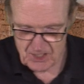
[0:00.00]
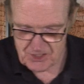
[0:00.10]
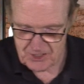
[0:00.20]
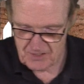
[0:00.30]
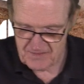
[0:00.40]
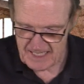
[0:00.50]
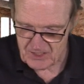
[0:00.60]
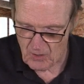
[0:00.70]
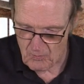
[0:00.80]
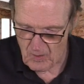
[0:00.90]
So they
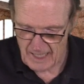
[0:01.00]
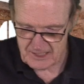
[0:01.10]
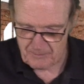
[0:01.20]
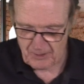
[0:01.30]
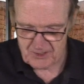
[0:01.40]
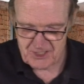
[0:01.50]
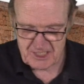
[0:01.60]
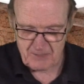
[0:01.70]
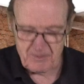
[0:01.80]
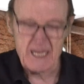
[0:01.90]
don't want the person
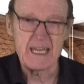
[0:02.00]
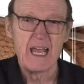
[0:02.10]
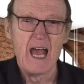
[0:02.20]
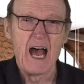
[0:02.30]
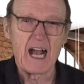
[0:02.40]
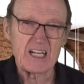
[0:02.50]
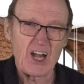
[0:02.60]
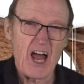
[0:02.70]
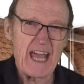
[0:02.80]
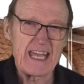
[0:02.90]
to be a
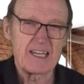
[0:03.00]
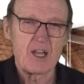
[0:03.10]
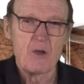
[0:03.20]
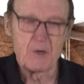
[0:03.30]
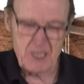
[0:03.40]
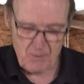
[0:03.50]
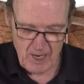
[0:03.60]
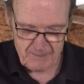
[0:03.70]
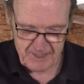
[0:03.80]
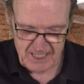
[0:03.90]
client when they
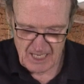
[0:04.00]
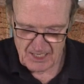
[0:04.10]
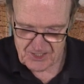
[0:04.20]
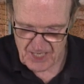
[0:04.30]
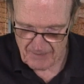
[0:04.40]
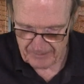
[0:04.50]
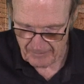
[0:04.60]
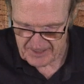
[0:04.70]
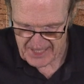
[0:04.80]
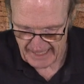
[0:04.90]
want to be
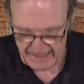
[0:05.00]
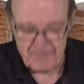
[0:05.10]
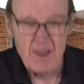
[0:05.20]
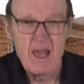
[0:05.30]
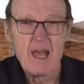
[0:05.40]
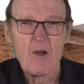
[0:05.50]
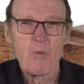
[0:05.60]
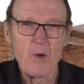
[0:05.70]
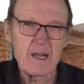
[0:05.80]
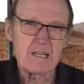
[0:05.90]
self-represented.
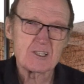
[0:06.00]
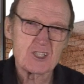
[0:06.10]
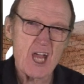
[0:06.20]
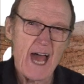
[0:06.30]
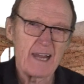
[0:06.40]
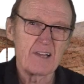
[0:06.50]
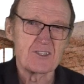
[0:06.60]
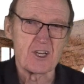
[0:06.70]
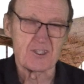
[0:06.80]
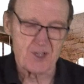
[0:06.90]
One of the
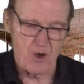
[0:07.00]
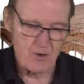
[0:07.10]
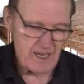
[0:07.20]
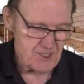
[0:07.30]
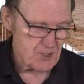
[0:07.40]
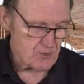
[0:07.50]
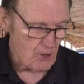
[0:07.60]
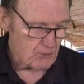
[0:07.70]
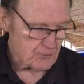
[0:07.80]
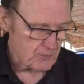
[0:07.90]
challenges, though, is you
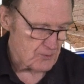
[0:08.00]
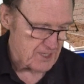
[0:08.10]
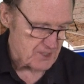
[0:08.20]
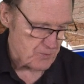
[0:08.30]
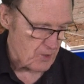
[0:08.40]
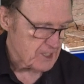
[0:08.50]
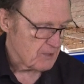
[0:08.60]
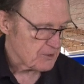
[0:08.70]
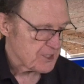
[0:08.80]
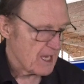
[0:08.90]
go through this
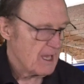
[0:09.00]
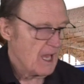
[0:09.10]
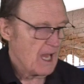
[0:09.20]
working with an